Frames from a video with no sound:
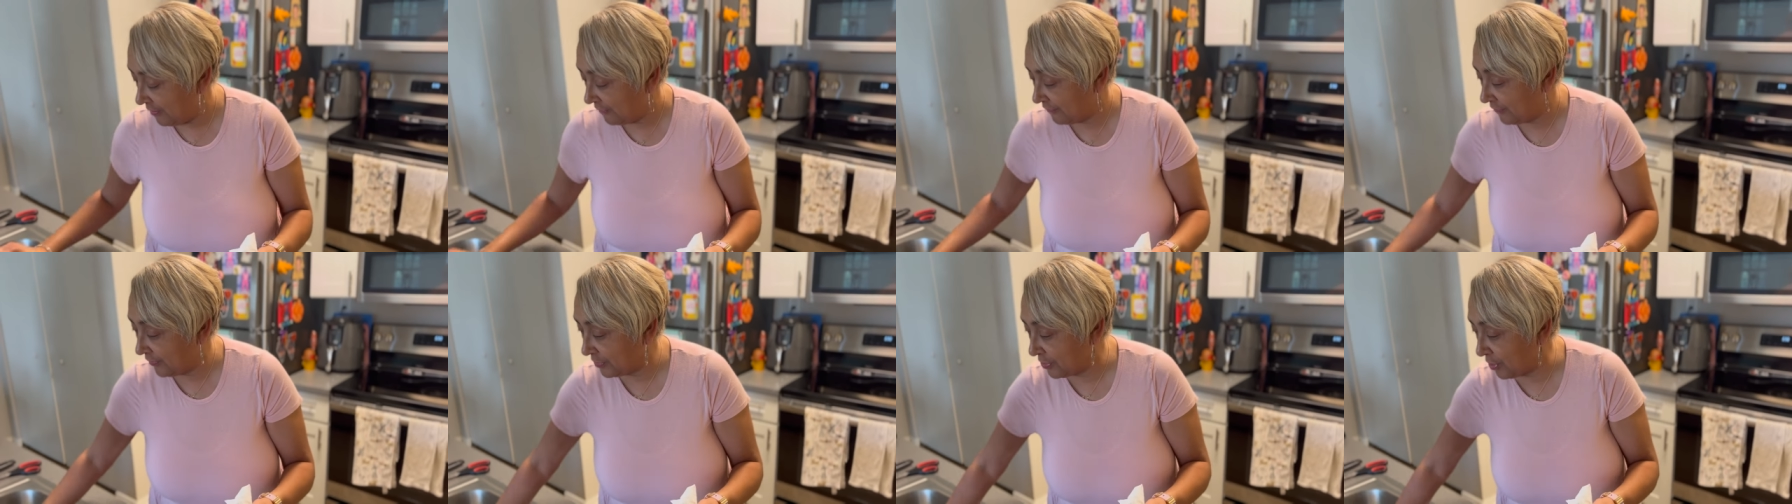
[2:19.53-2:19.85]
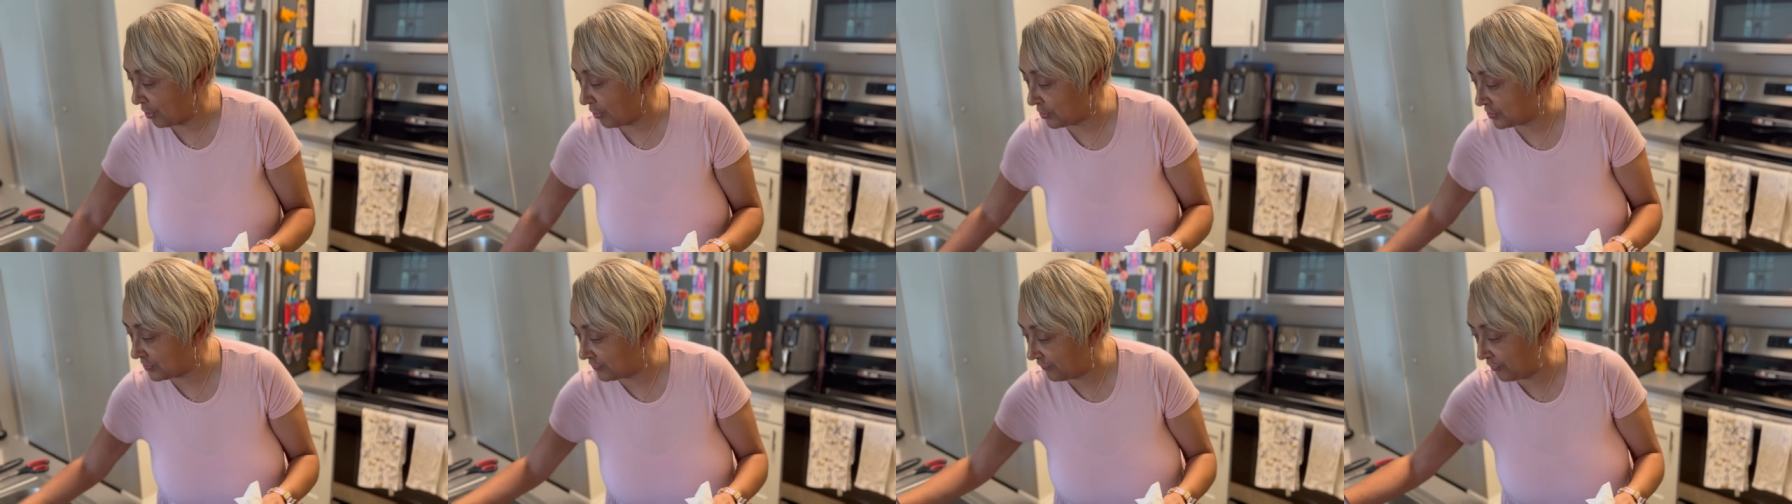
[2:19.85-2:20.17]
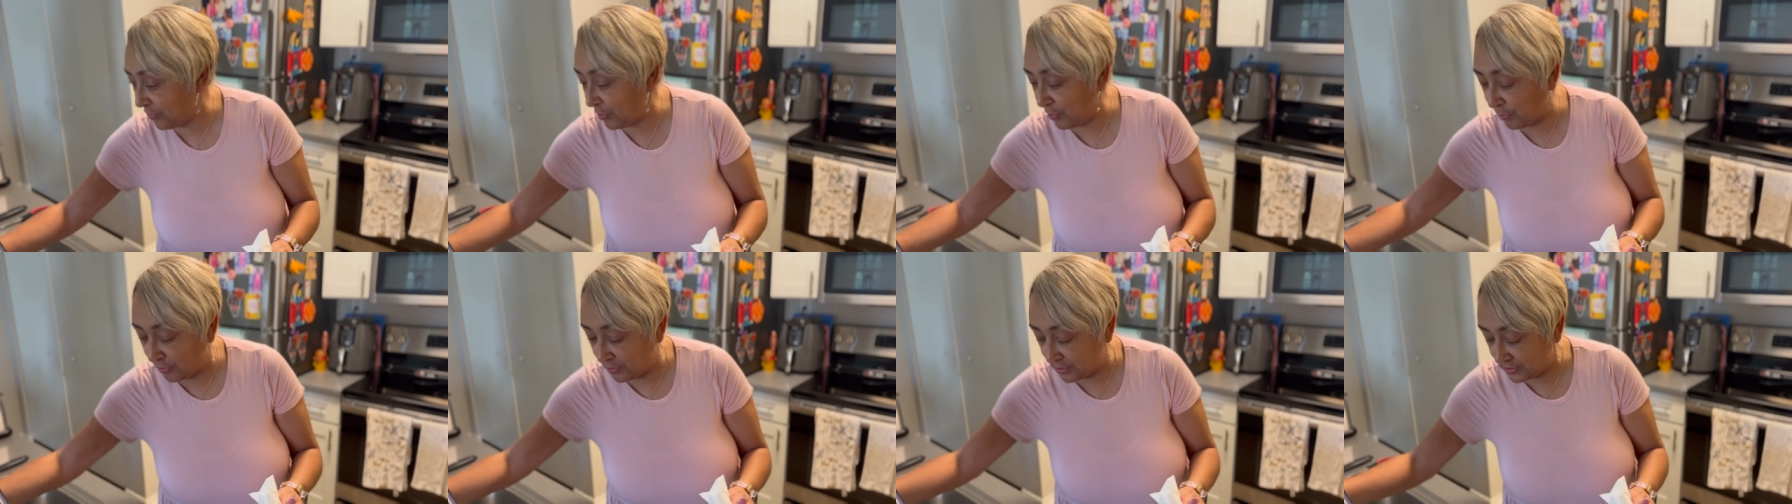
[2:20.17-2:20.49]
For those
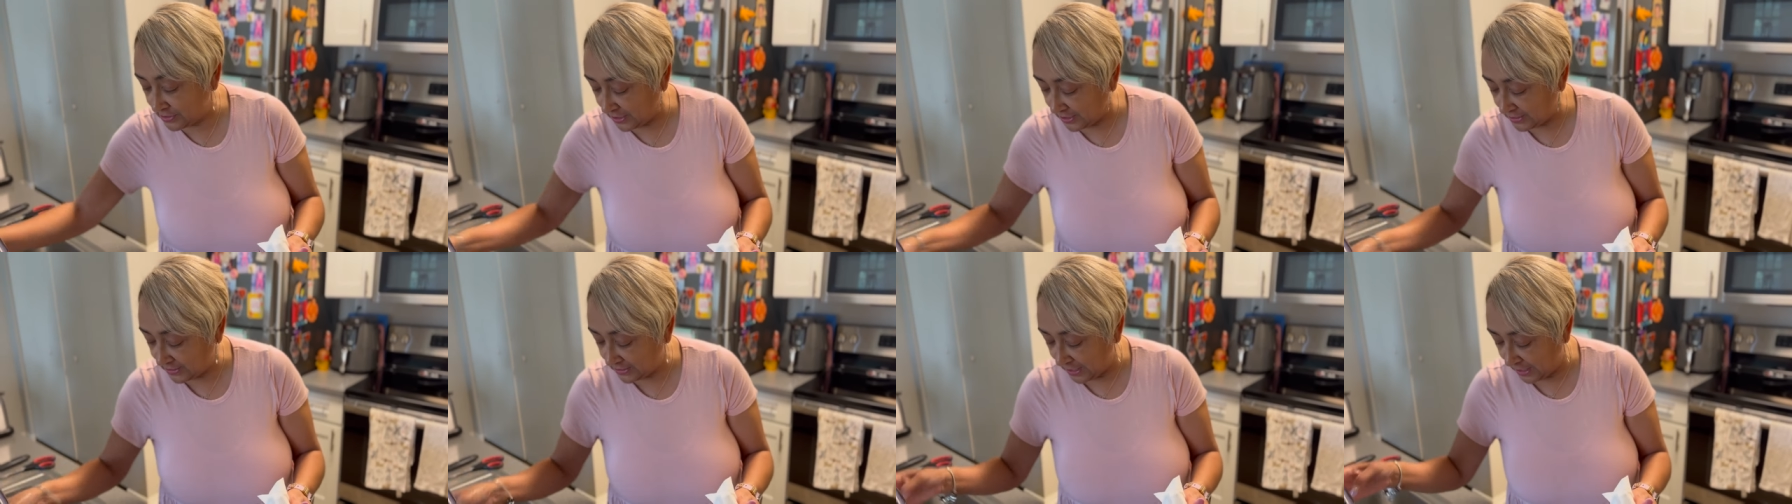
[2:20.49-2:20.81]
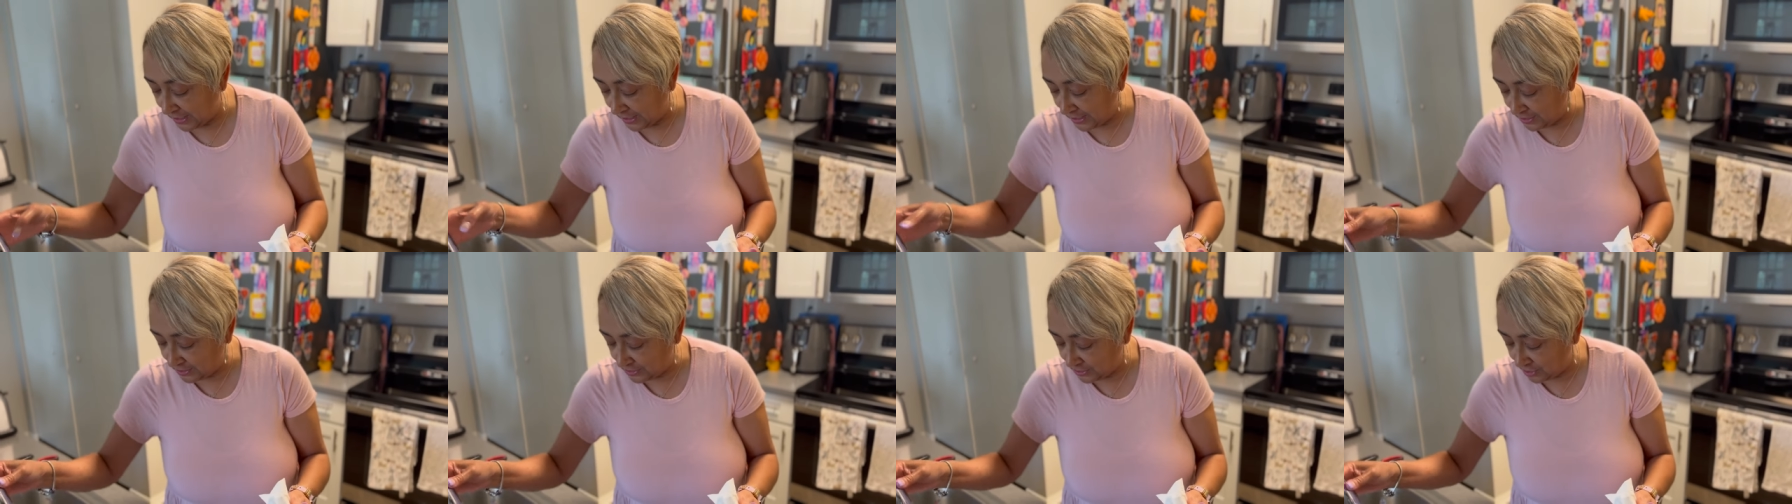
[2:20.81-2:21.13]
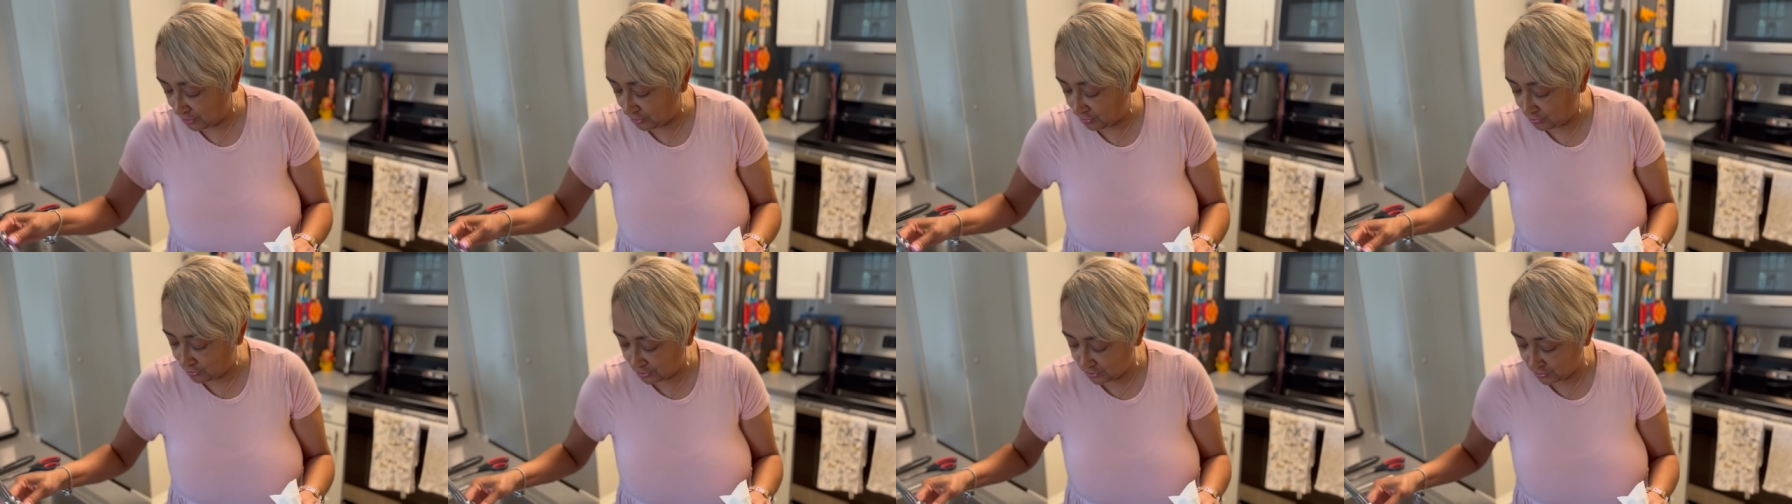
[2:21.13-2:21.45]
viewers that say, Lisa, you